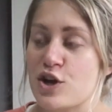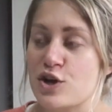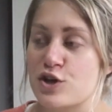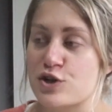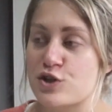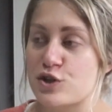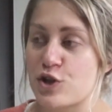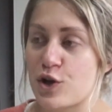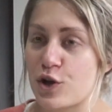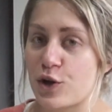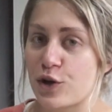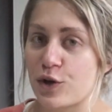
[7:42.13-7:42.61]

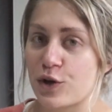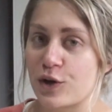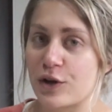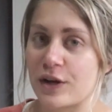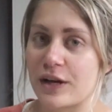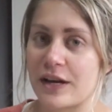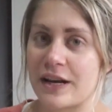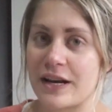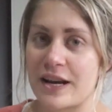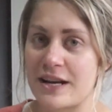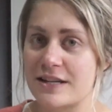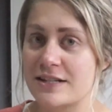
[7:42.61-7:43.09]
So
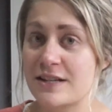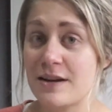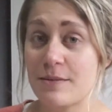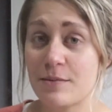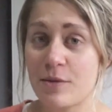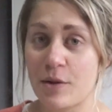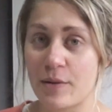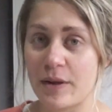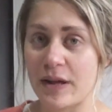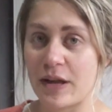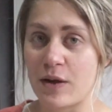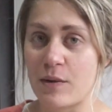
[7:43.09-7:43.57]
it ended
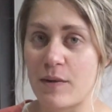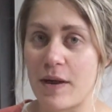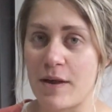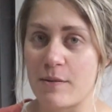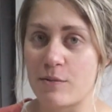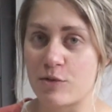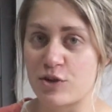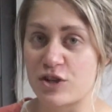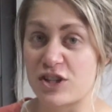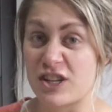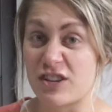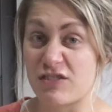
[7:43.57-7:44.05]
up going
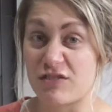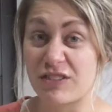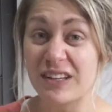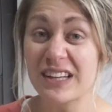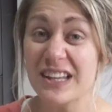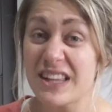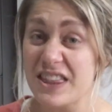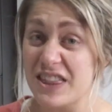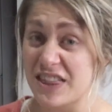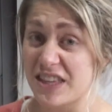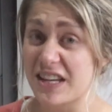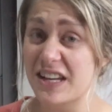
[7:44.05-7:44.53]
quite mushy and
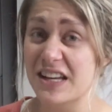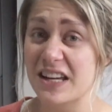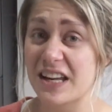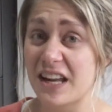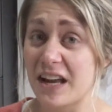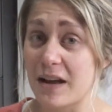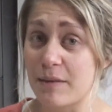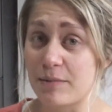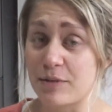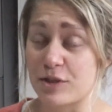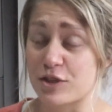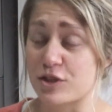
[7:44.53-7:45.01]
really
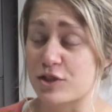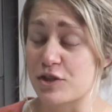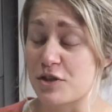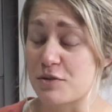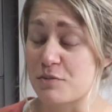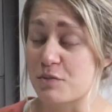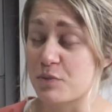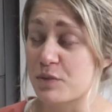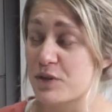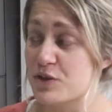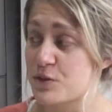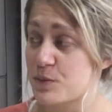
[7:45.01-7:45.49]
thickening up the
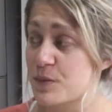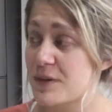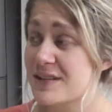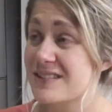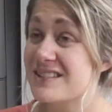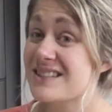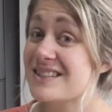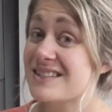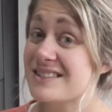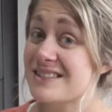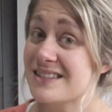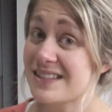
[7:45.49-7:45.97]
soup, which
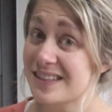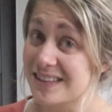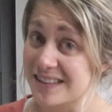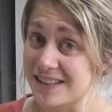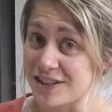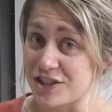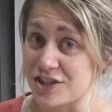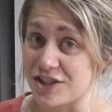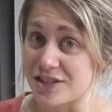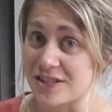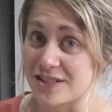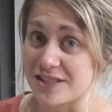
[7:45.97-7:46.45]
was
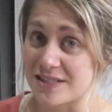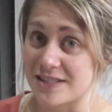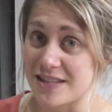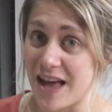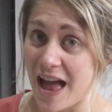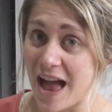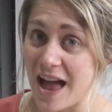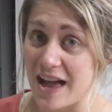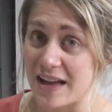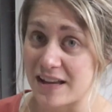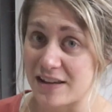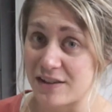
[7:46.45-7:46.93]

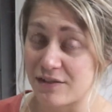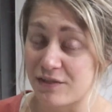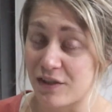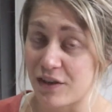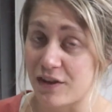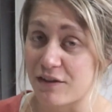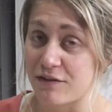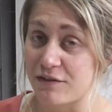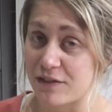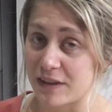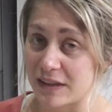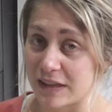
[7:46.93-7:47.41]
delicious and
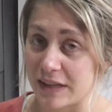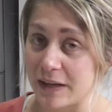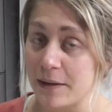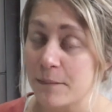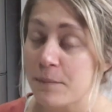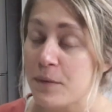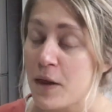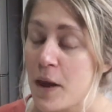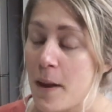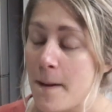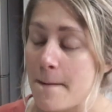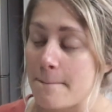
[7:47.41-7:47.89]
very filling.